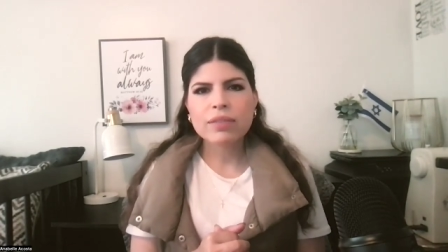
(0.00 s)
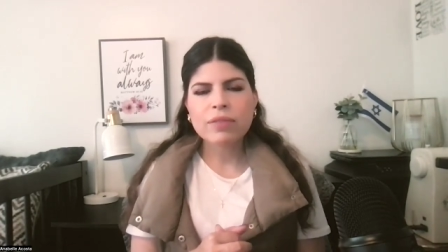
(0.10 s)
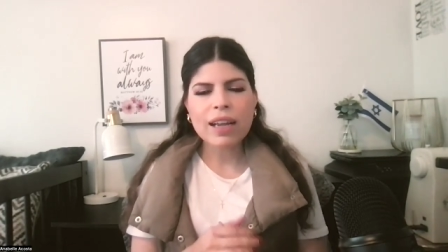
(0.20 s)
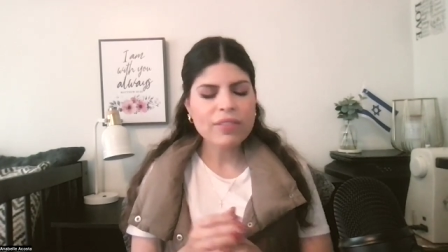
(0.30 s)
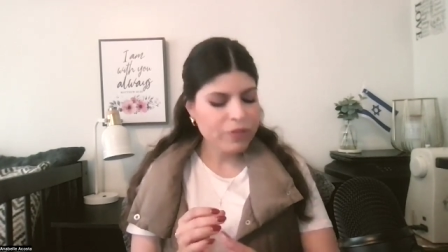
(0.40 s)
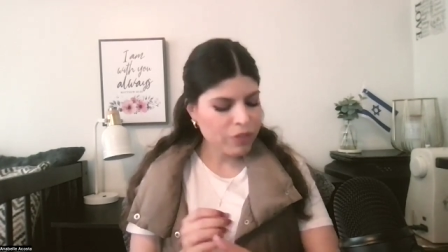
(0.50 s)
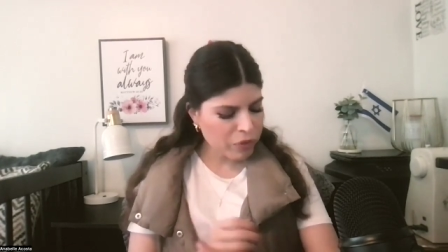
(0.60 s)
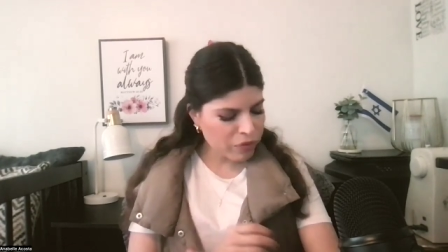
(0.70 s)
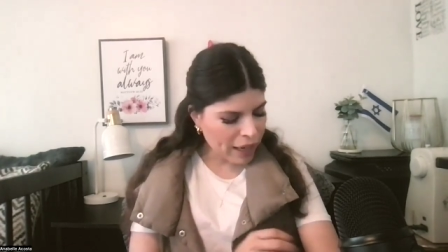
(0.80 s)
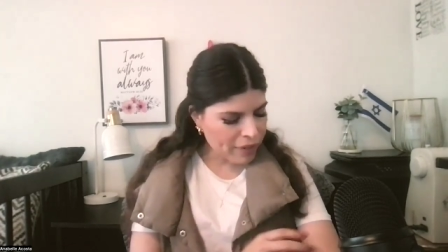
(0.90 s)
Five
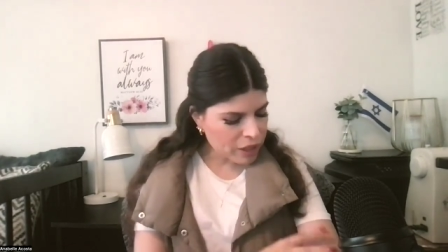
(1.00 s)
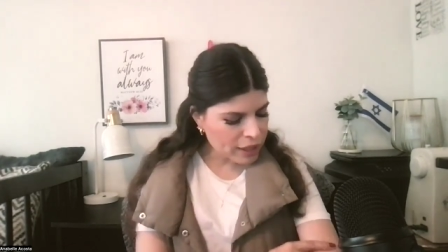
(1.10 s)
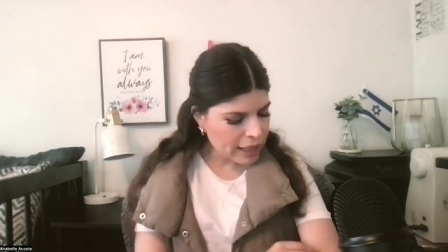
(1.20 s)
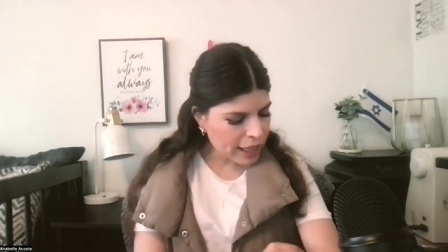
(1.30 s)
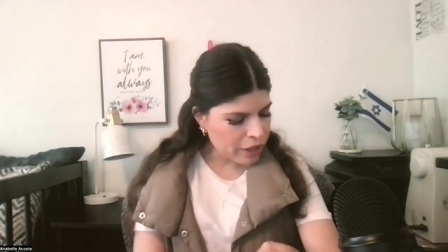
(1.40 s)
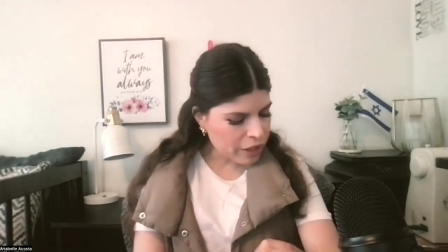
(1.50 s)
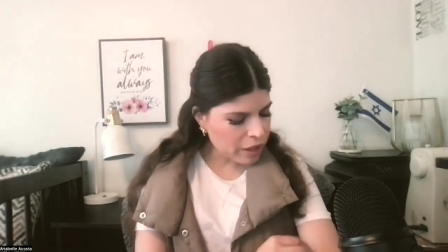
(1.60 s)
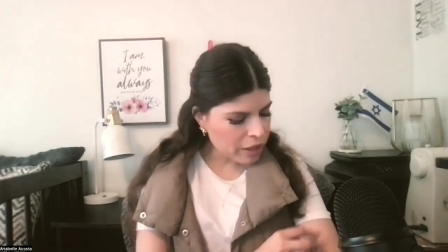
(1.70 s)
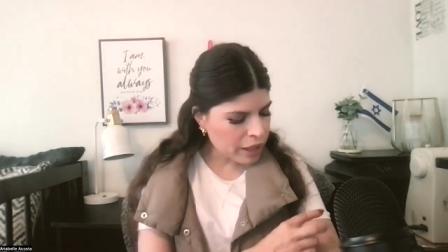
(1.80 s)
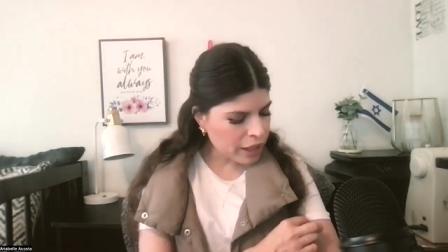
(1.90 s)
years later,
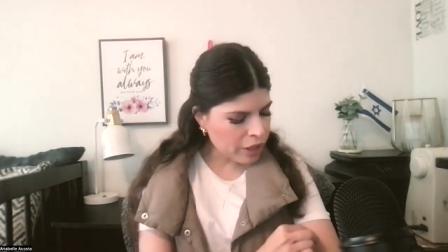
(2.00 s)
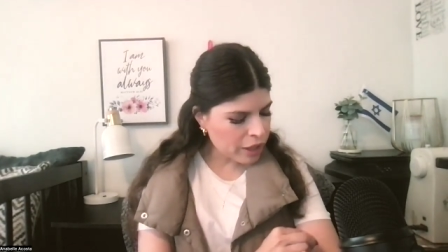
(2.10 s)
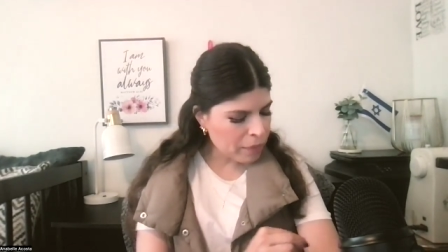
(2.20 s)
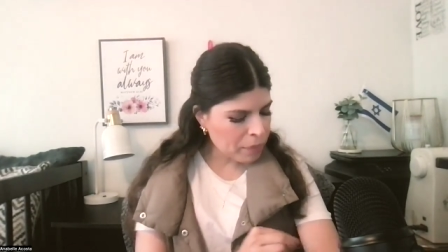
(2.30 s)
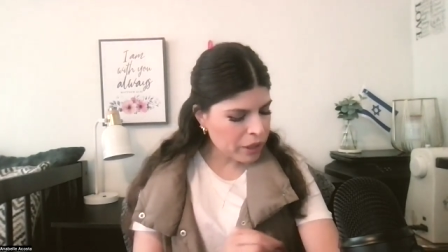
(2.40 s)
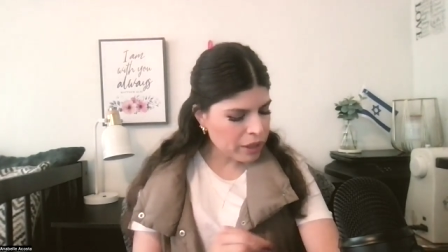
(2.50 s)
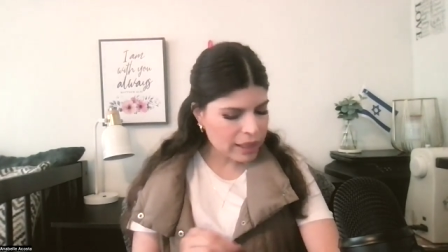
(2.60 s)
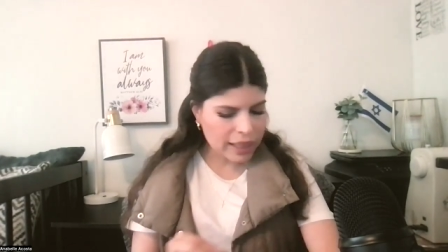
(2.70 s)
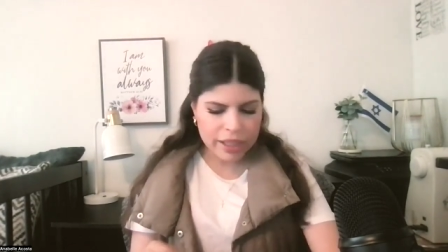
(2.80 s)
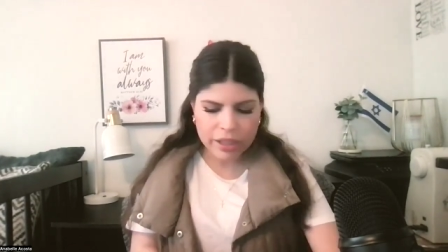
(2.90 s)
or another couple of
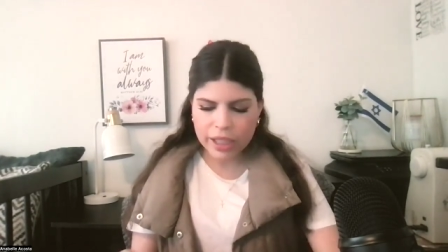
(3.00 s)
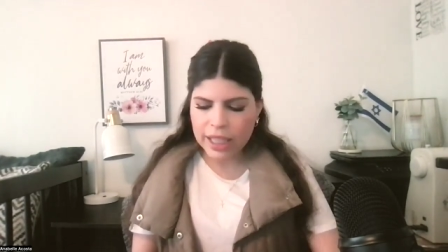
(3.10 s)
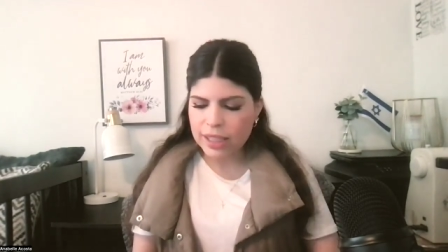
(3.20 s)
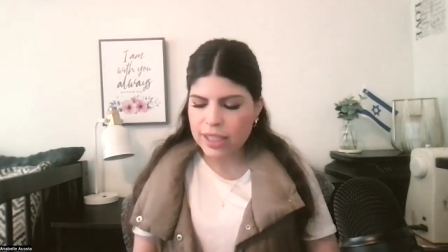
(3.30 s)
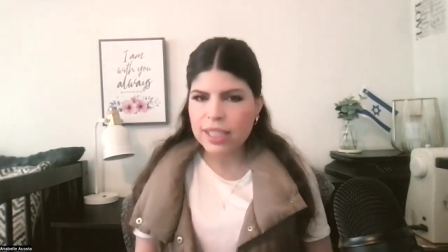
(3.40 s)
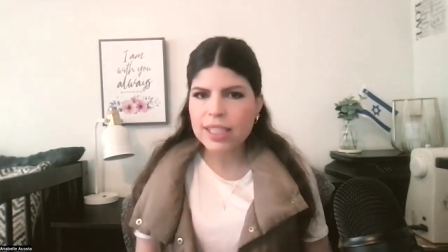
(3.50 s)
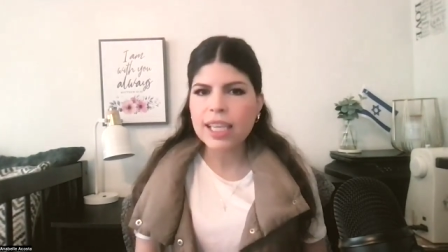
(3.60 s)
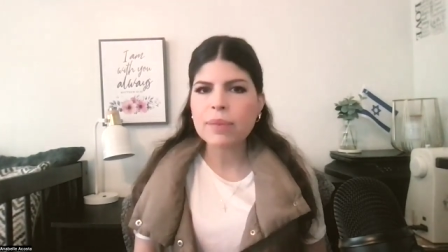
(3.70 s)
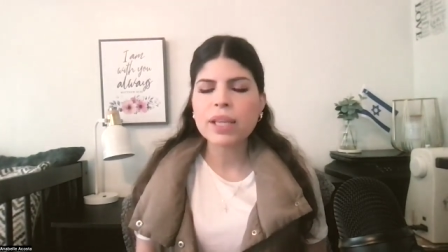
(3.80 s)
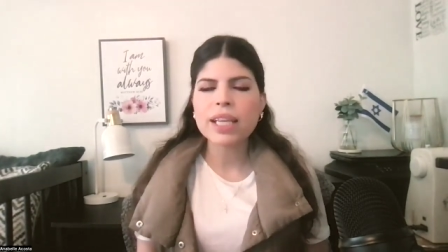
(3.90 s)
years later, it's the
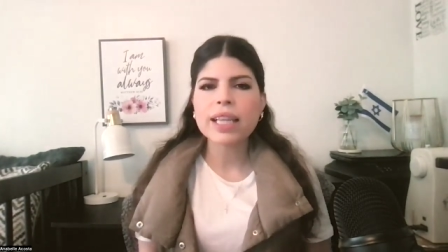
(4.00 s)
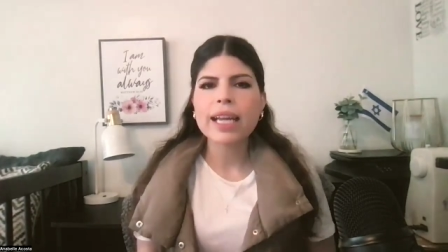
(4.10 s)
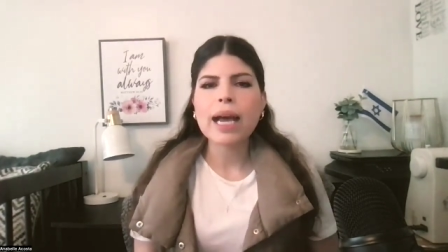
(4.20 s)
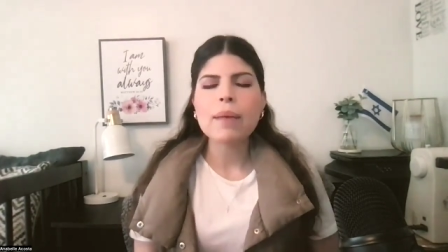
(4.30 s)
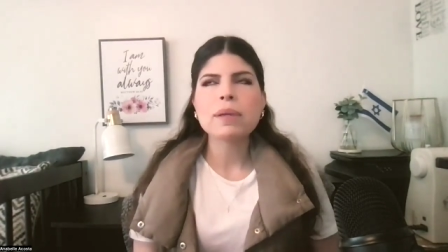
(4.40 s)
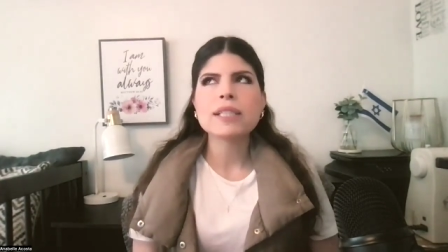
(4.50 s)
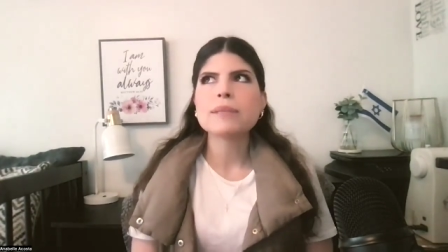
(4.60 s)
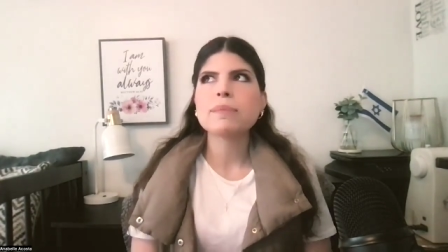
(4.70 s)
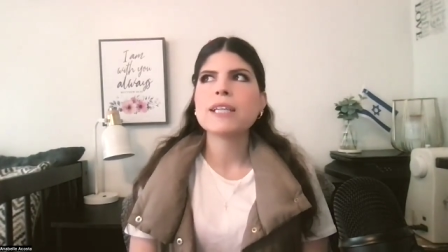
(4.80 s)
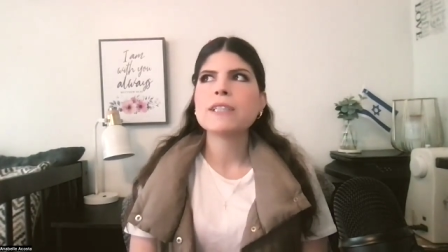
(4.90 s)
same thing that
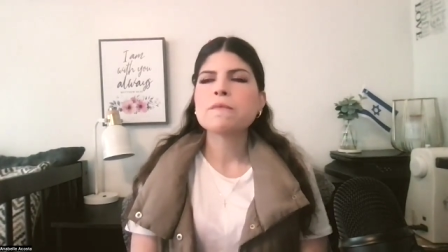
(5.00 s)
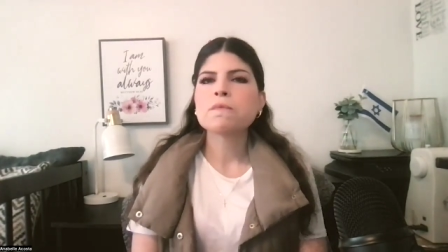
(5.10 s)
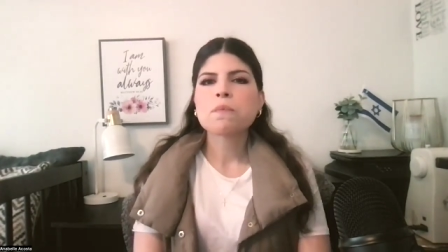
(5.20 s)
happens, but